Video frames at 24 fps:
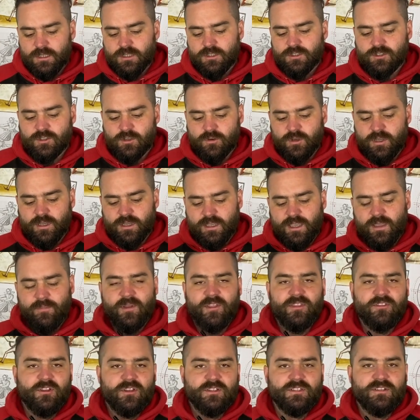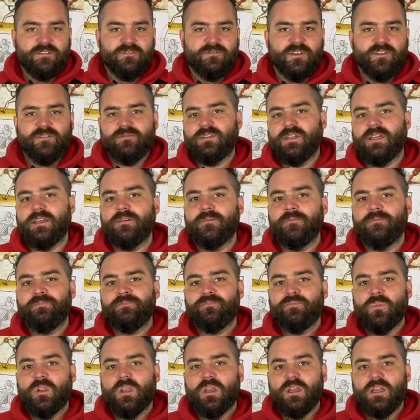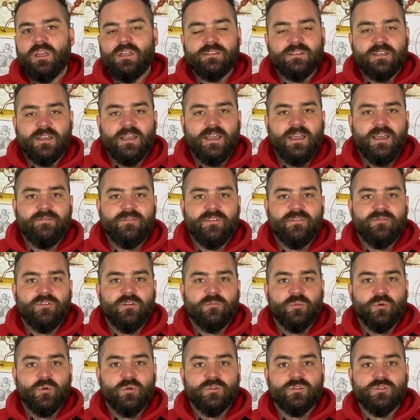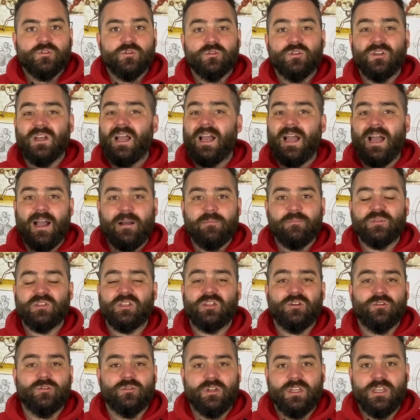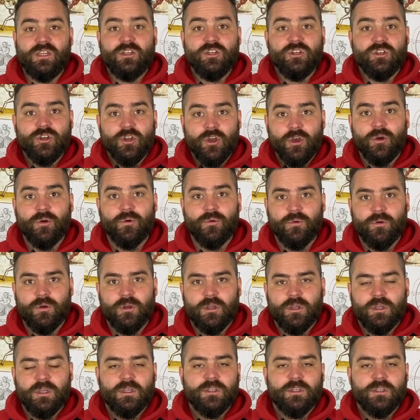So it came out 1350. Is that heavy for a broadsword? Absolutely no.